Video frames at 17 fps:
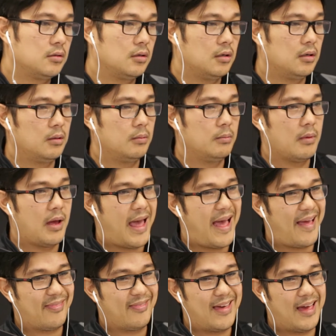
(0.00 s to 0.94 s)

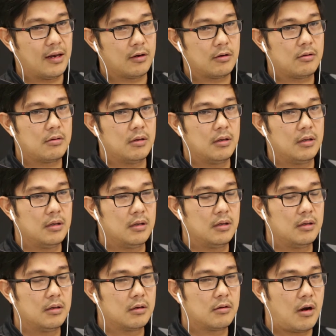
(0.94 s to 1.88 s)
At that
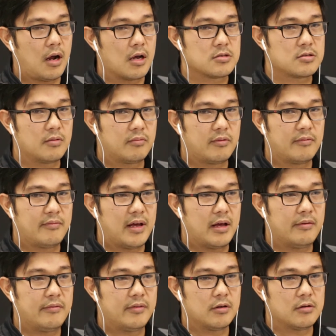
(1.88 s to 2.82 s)
crossover
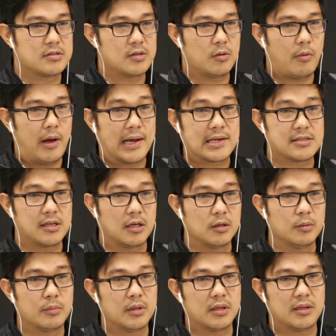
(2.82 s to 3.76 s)
valve, there is a wax
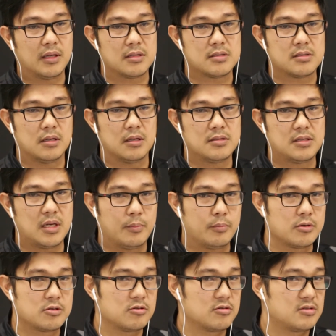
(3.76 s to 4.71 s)
element that's
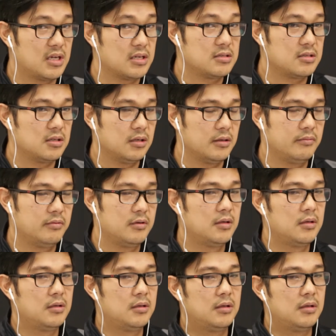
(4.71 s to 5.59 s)
temperature sensitive.